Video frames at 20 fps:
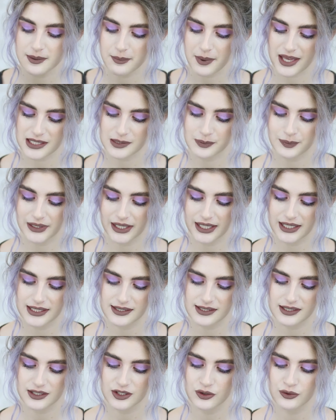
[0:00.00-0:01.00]
the best
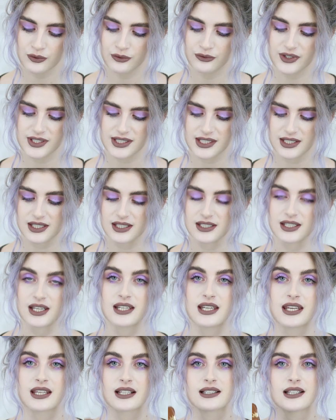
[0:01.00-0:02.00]
place you visited
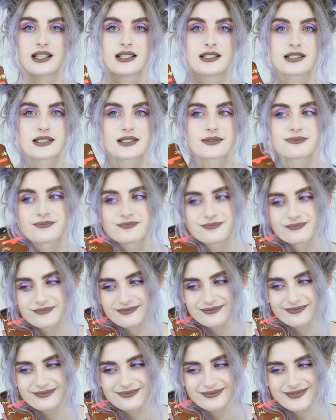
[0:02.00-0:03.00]
in England?
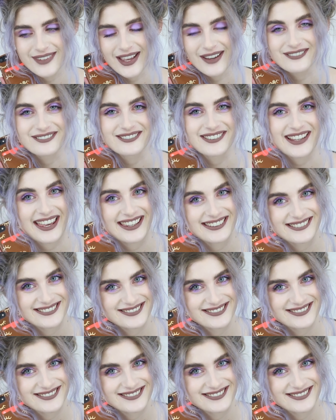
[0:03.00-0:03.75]
Okay.